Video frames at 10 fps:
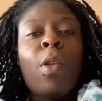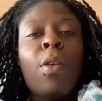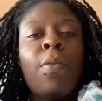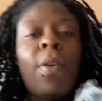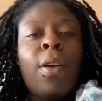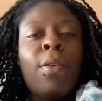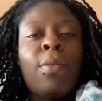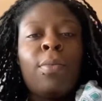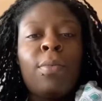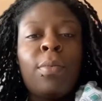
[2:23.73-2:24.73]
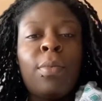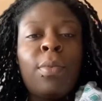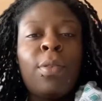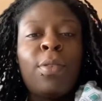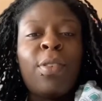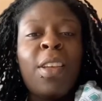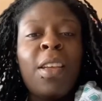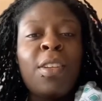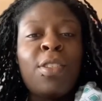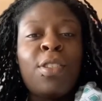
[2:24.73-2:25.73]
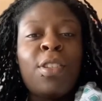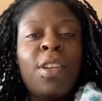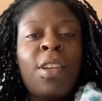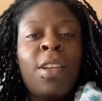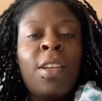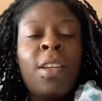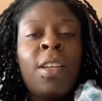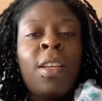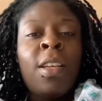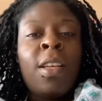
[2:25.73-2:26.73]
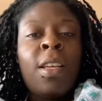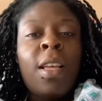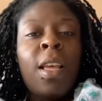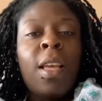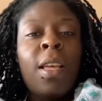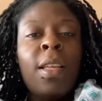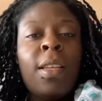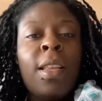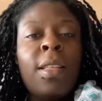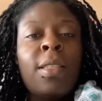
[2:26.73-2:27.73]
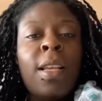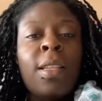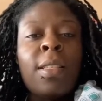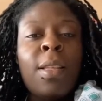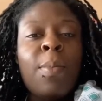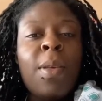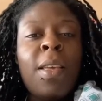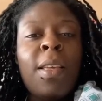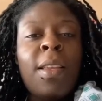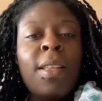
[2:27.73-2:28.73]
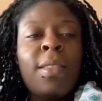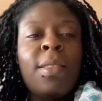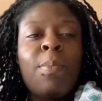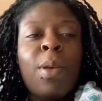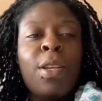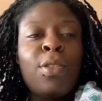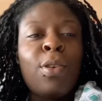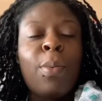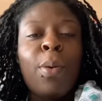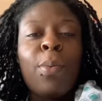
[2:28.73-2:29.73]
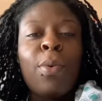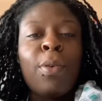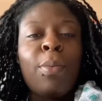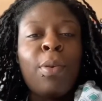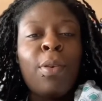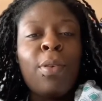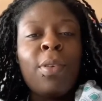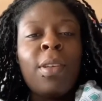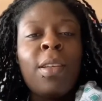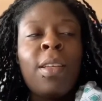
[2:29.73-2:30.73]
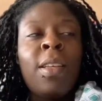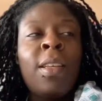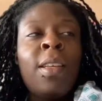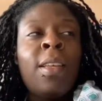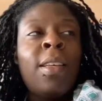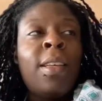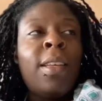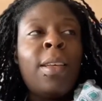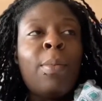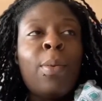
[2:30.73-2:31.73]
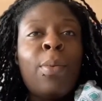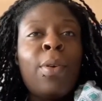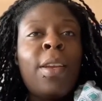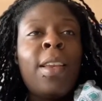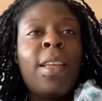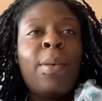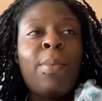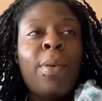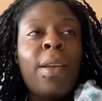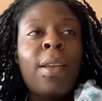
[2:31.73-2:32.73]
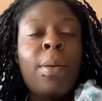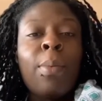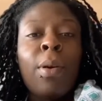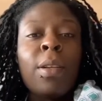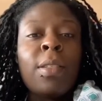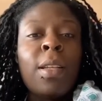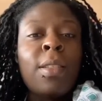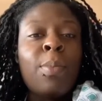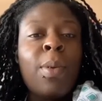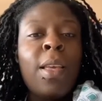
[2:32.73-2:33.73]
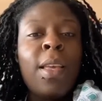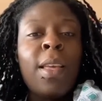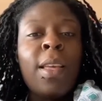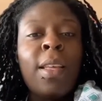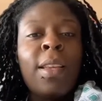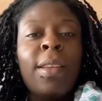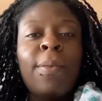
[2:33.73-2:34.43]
around 3-ish. And they tested me and they made sure my water broke. And my water did break. They processed me and